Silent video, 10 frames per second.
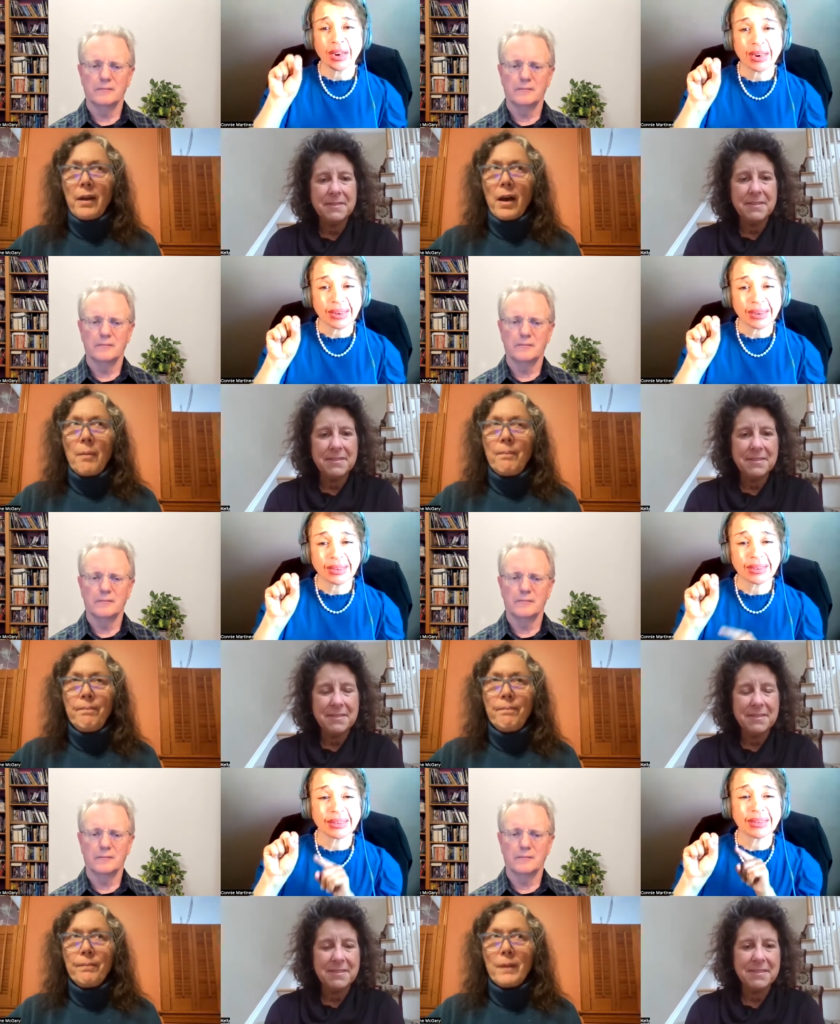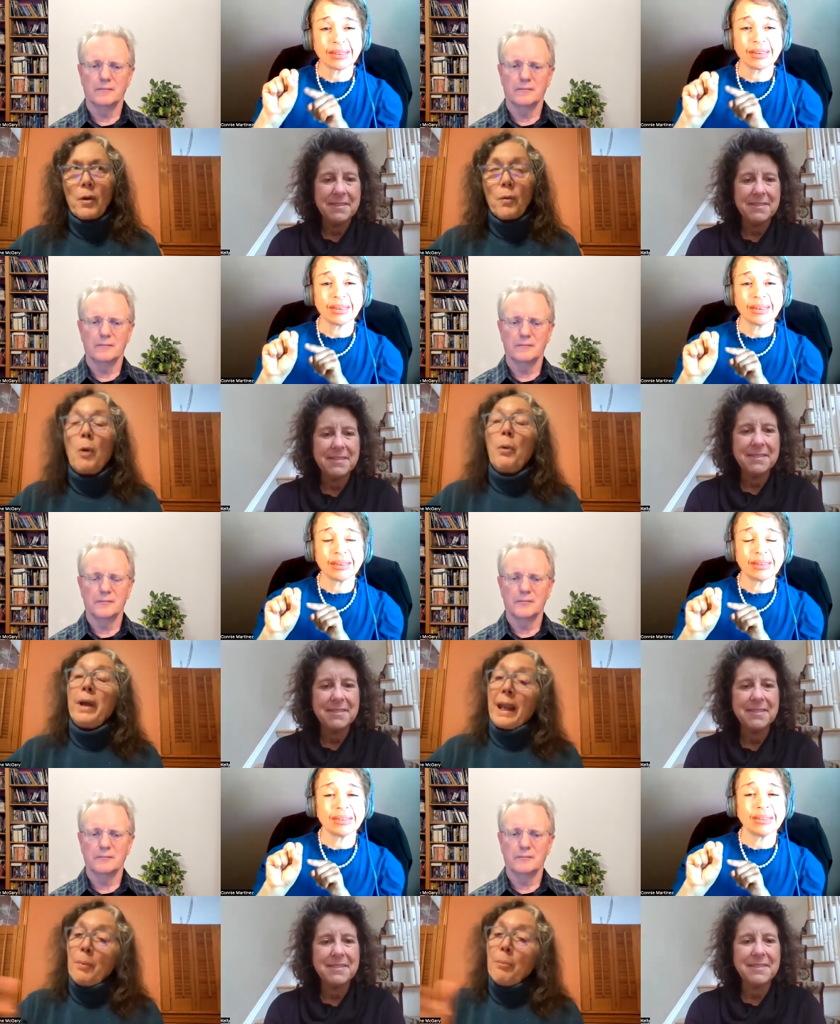Speaker 1: um, well, we're
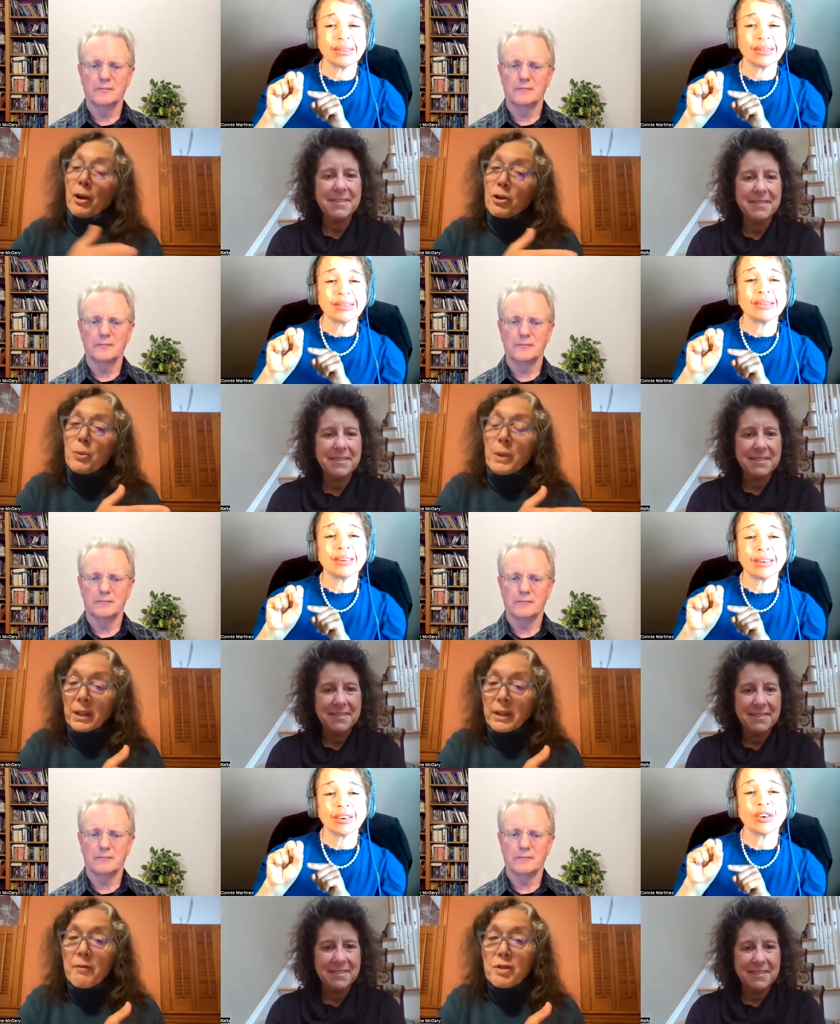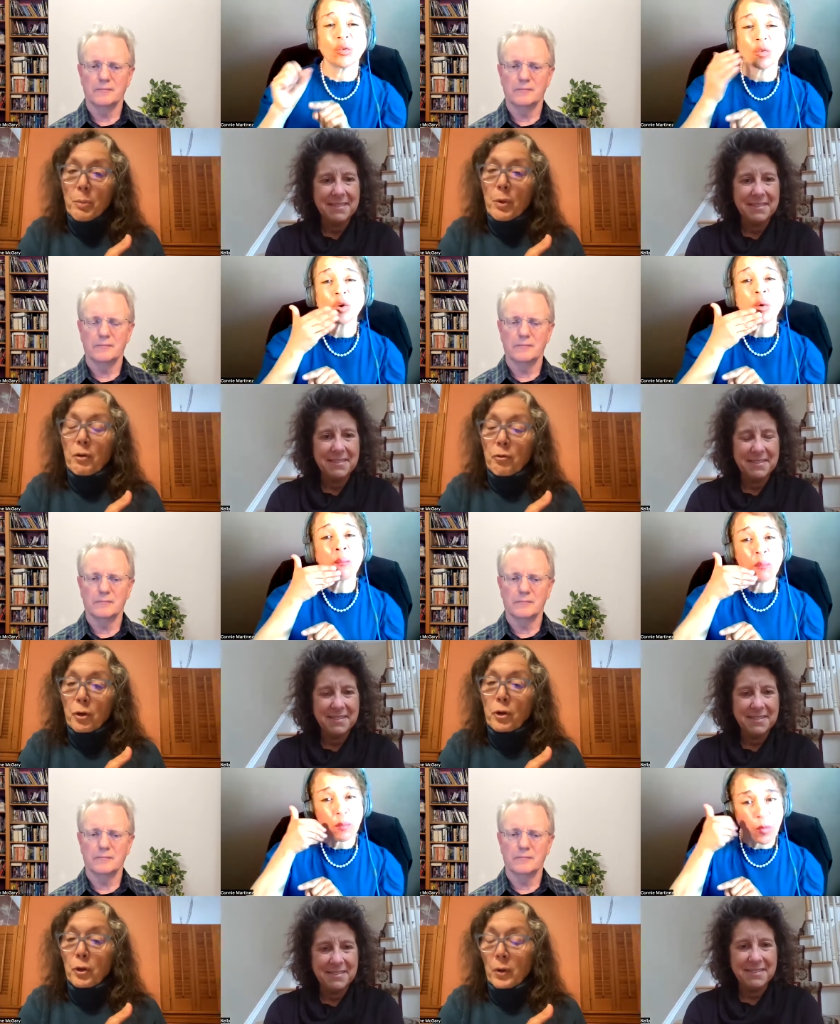getting better so we can life support
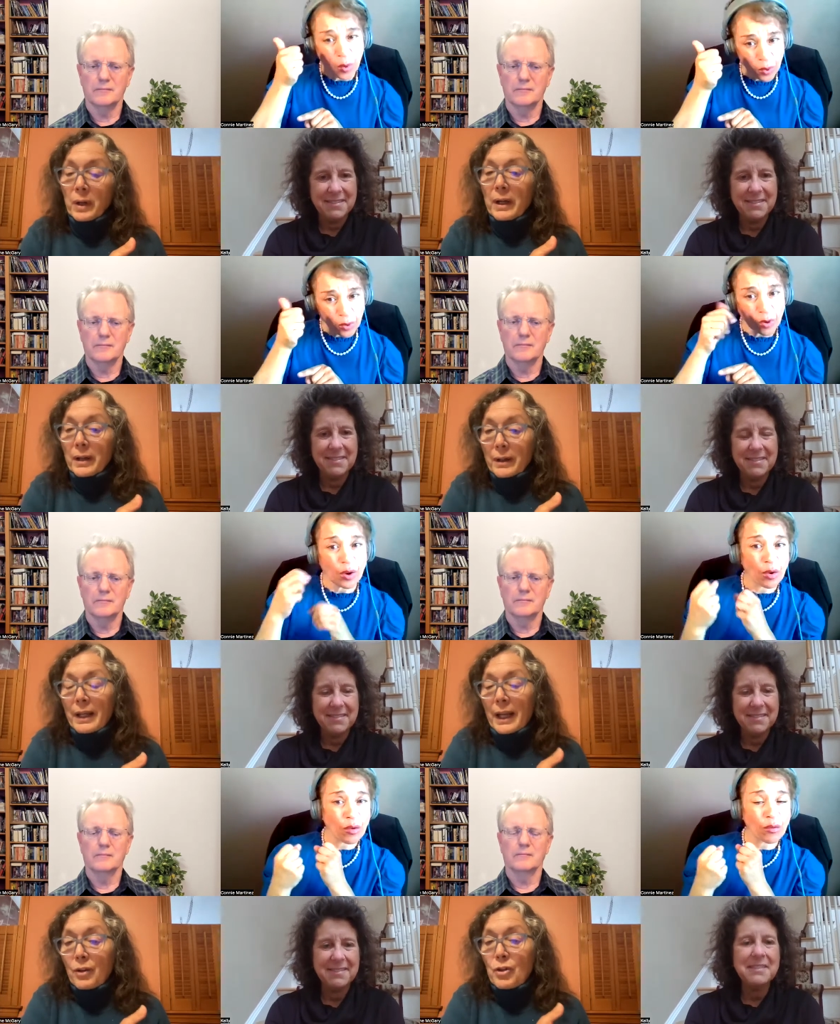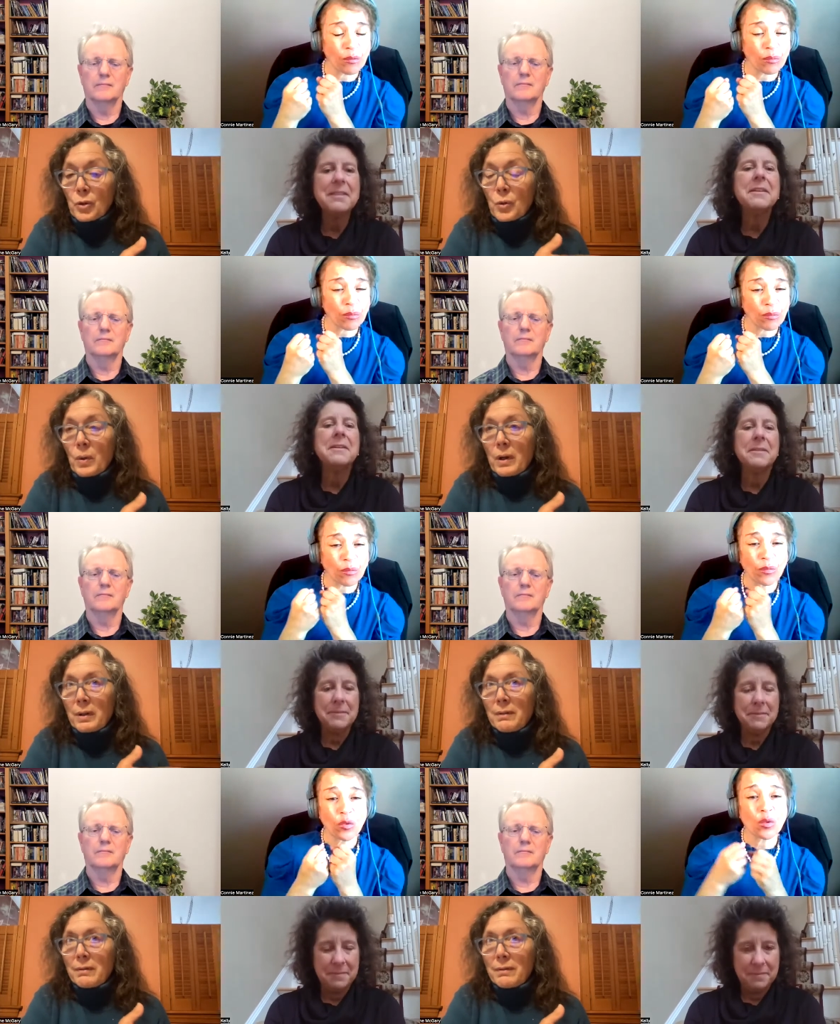further into
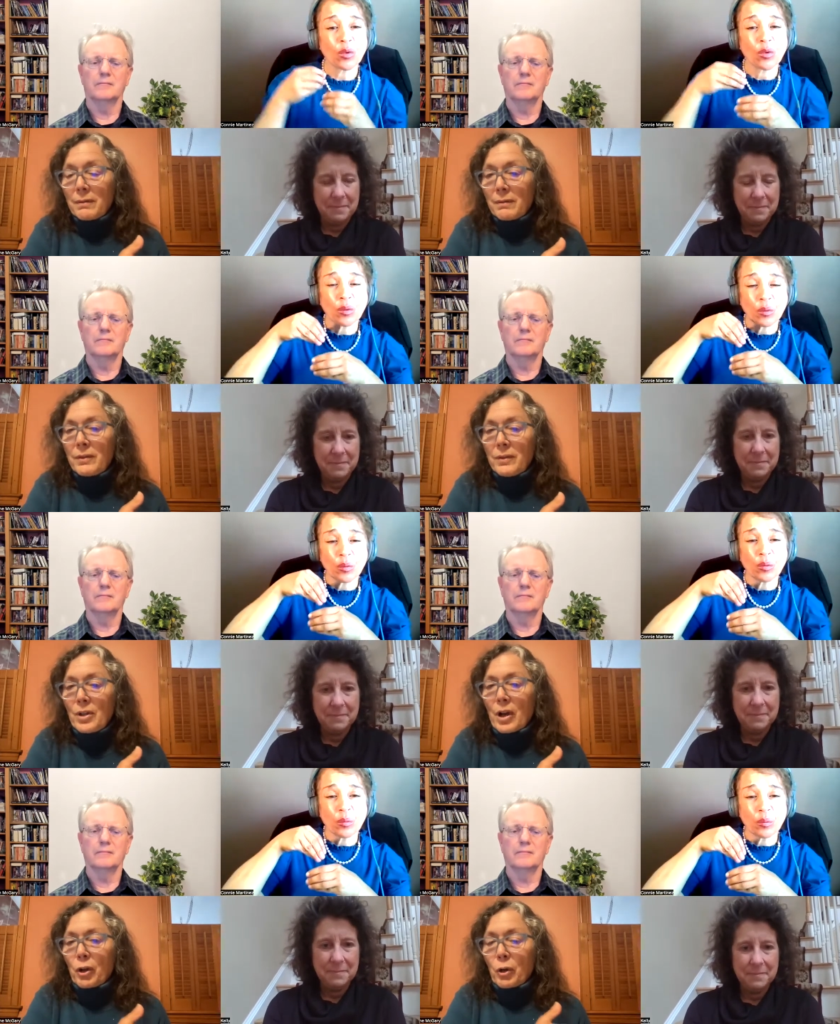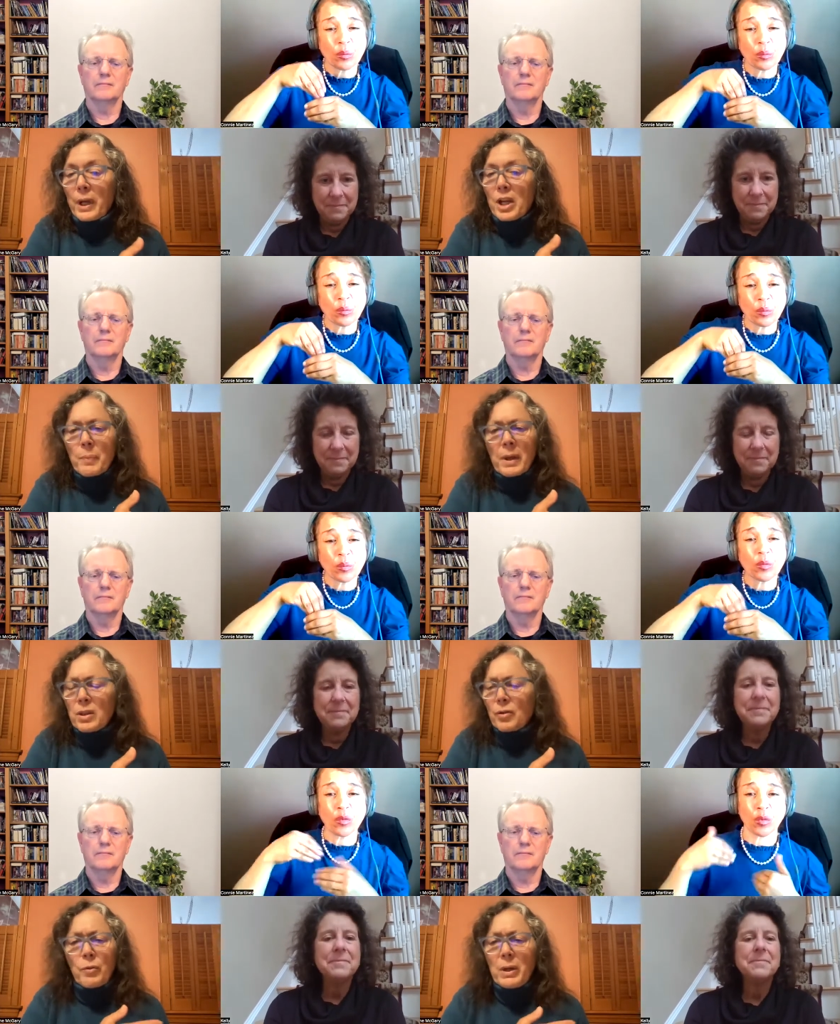younger weeks,
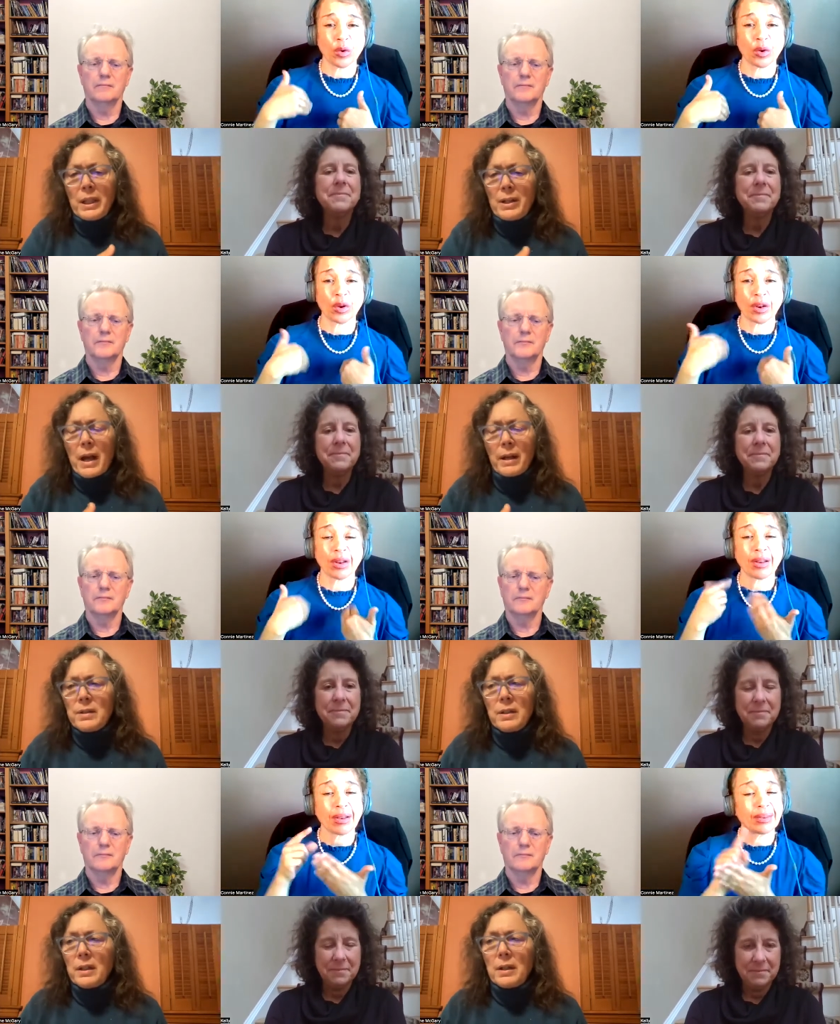but they're really not